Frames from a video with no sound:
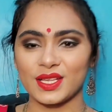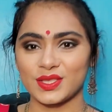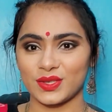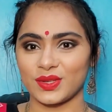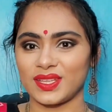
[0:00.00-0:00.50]

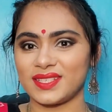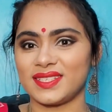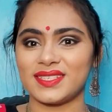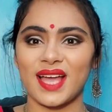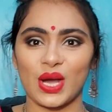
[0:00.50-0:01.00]
So
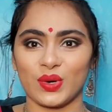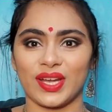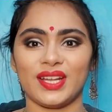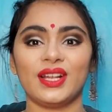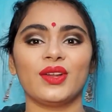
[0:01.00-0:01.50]
this is how
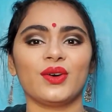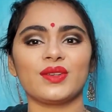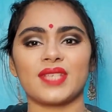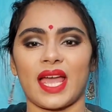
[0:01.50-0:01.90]
it looks.